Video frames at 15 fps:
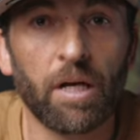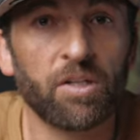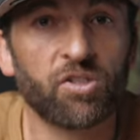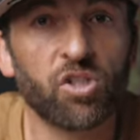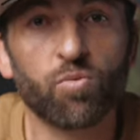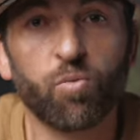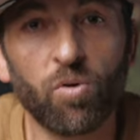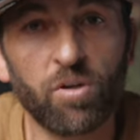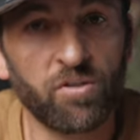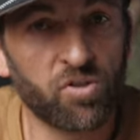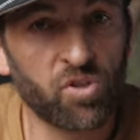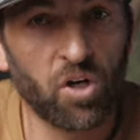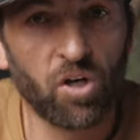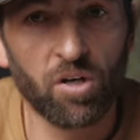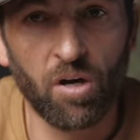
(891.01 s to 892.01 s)
It just wouldn't
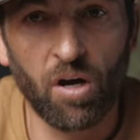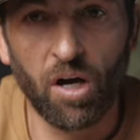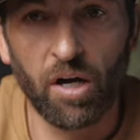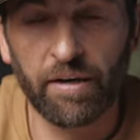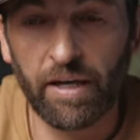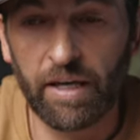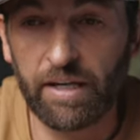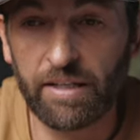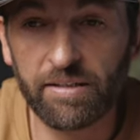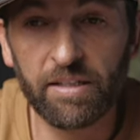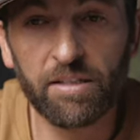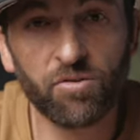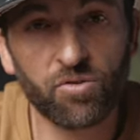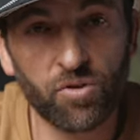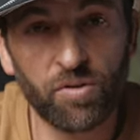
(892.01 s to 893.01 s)
turn on, and it
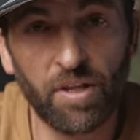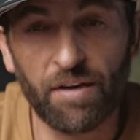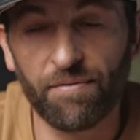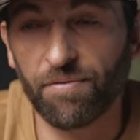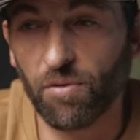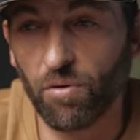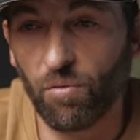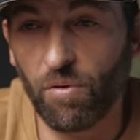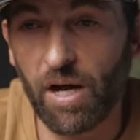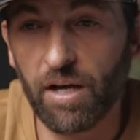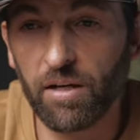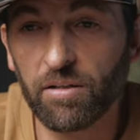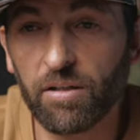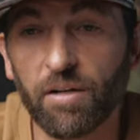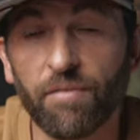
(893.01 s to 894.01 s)
didn't do that for a
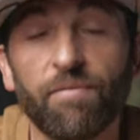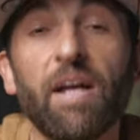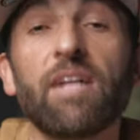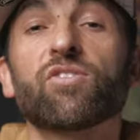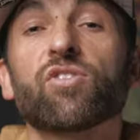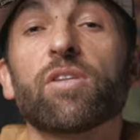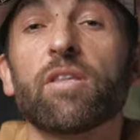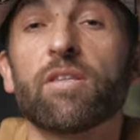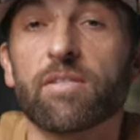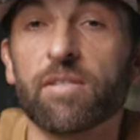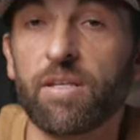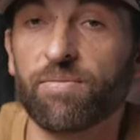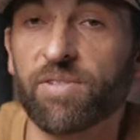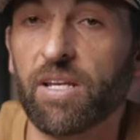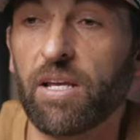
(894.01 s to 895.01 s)
while. And eventually the
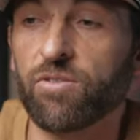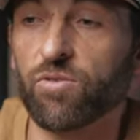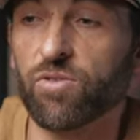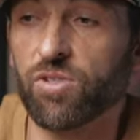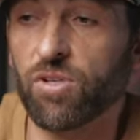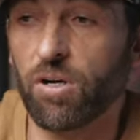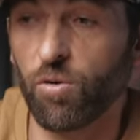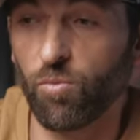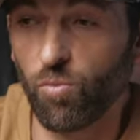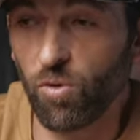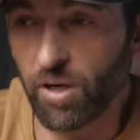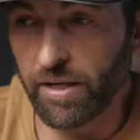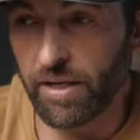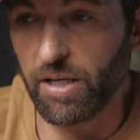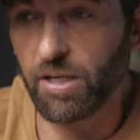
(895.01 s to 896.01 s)
sleep schedule started
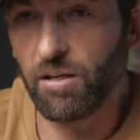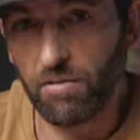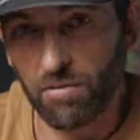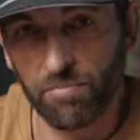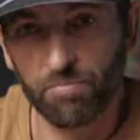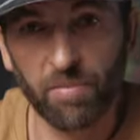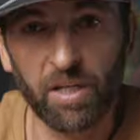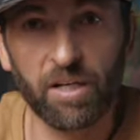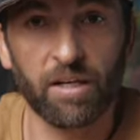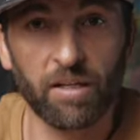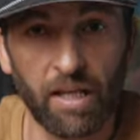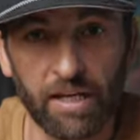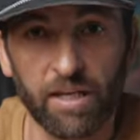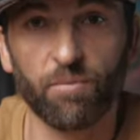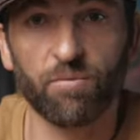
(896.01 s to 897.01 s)
working, meaning
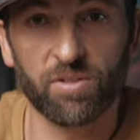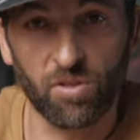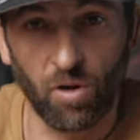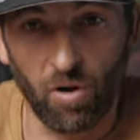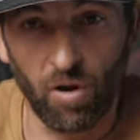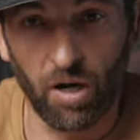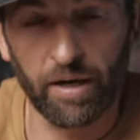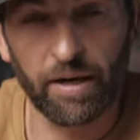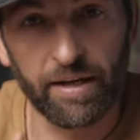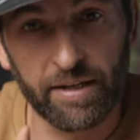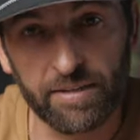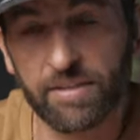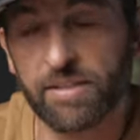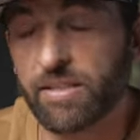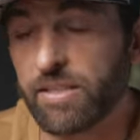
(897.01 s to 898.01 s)
like it was on, I
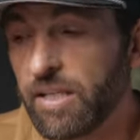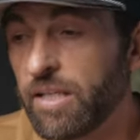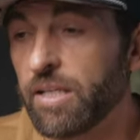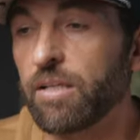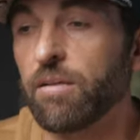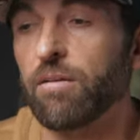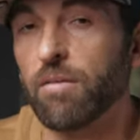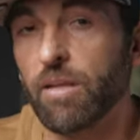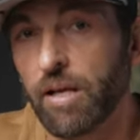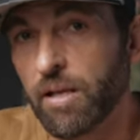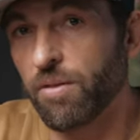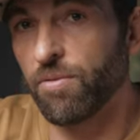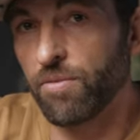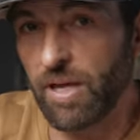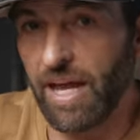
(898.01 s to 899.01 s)
could see it like
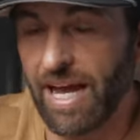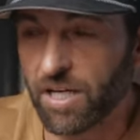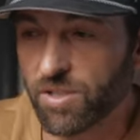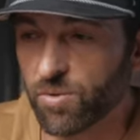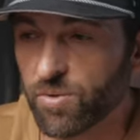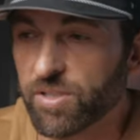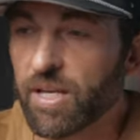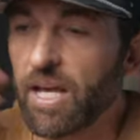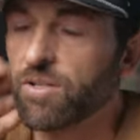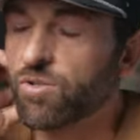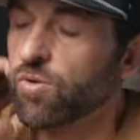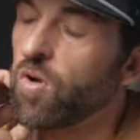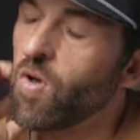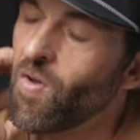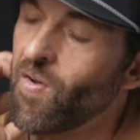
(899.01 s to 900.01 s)
the actual
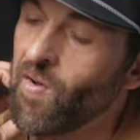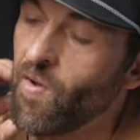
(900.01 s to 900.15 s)
schedule,